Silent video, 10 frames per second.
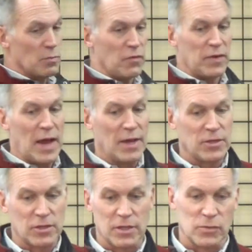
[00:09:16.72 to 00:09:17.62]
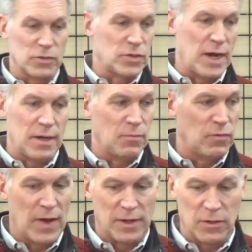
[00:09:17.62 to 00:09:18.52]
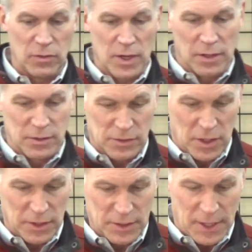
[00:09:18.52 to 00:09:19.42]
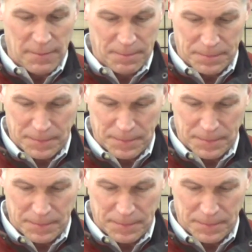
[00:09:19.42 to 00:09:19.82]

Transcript: moving on just because we're trying to move on to new colors all the time.